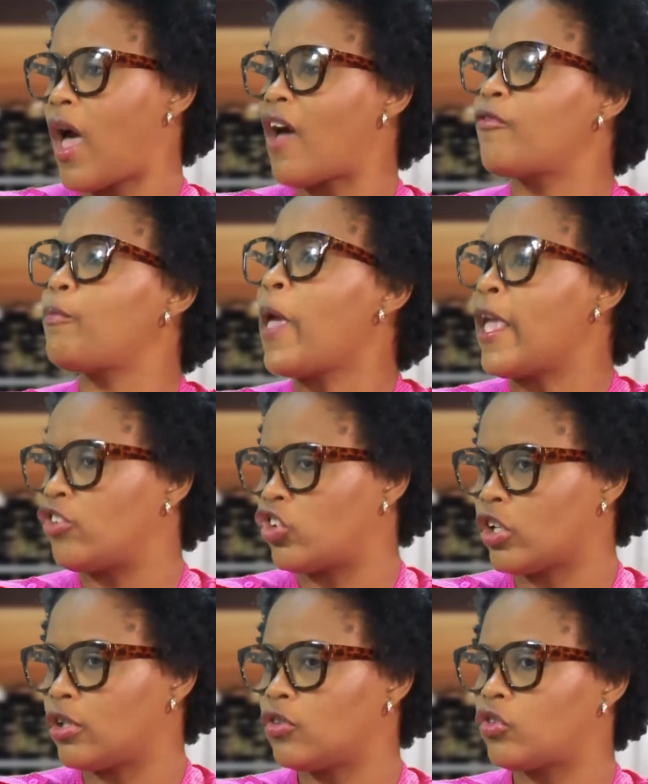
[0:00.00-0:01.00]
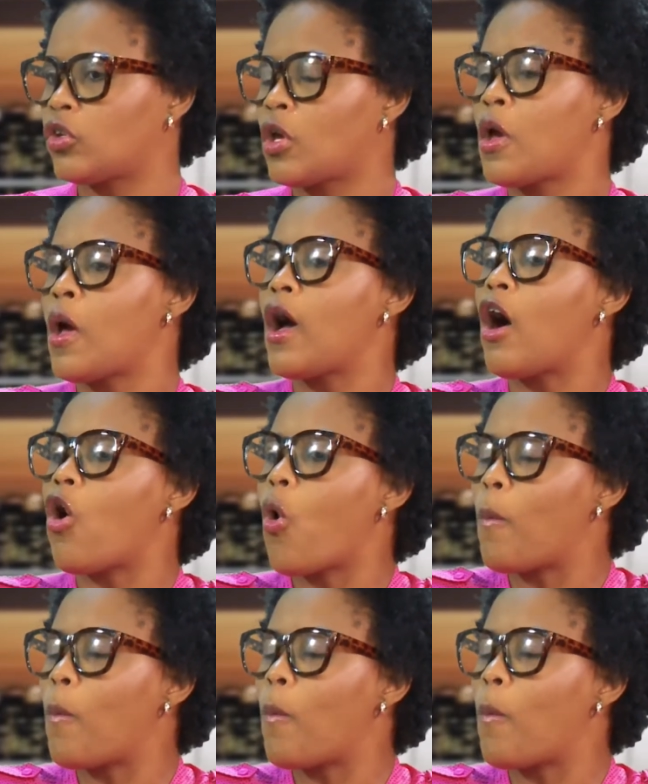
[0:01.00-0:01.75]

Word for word: have patience, mm-hmm.